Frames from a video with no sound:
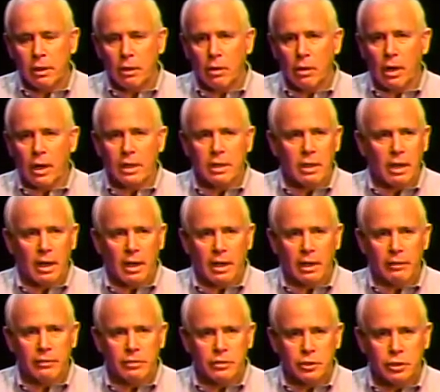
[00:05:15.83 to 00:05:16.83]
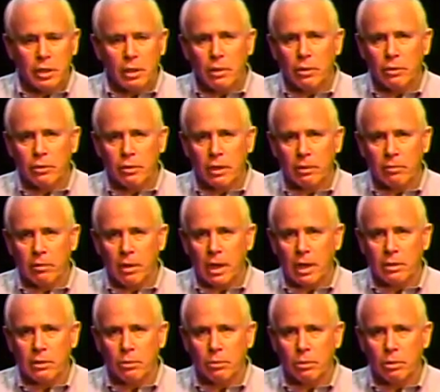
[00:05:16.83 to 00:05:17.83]
archived shows on
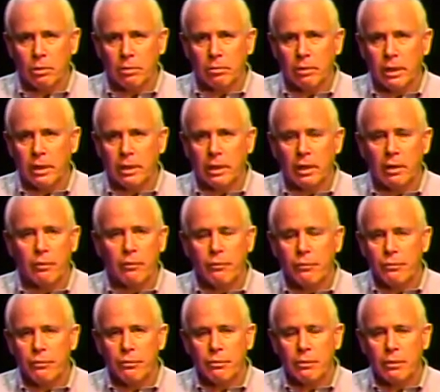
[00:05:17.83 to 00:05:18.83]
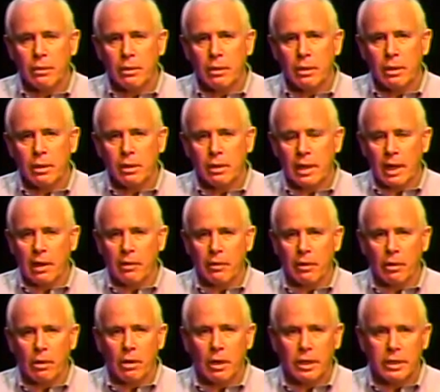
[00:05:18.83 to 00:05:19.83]
Rockland World Radio. Now,
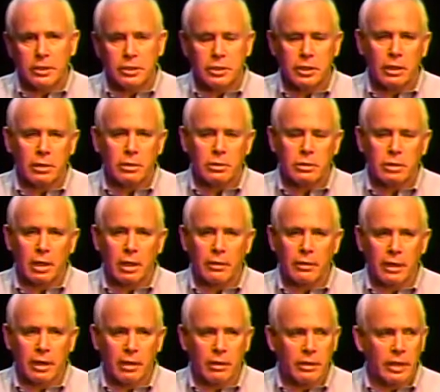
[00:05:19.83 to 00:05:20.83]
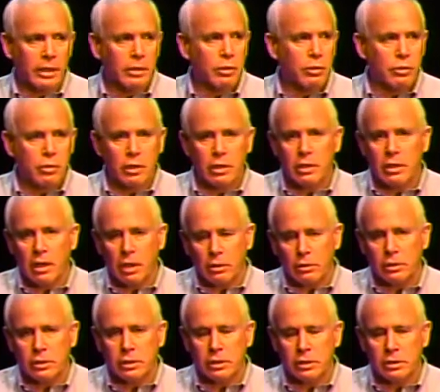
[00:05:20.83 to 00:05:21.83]
there are shows on there that you should
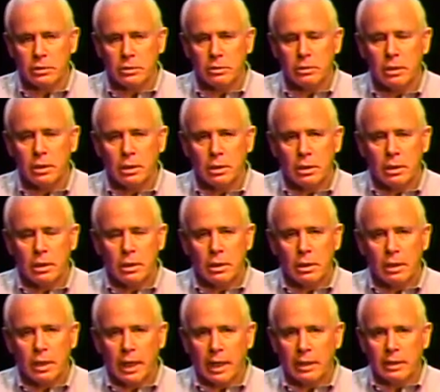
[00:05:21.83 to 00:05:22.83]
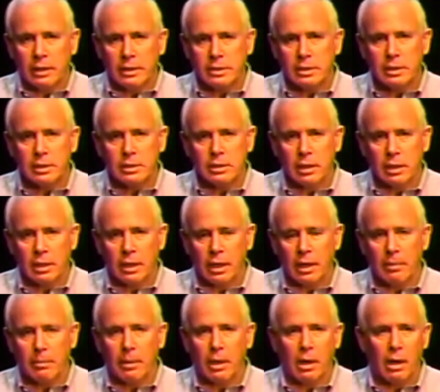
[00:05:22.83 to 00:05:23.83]
go to and listen to
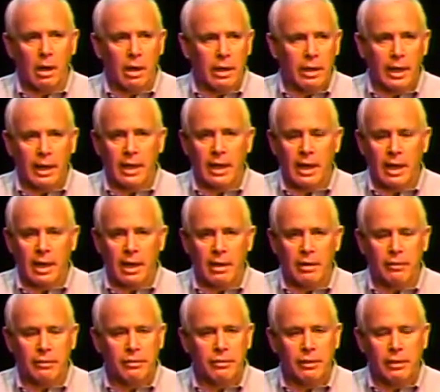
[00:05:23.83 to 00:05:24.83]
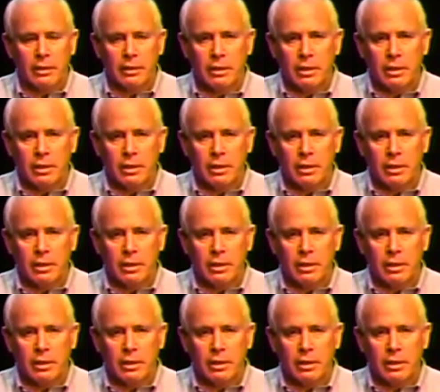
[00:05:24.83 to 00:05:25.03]
them on. I have,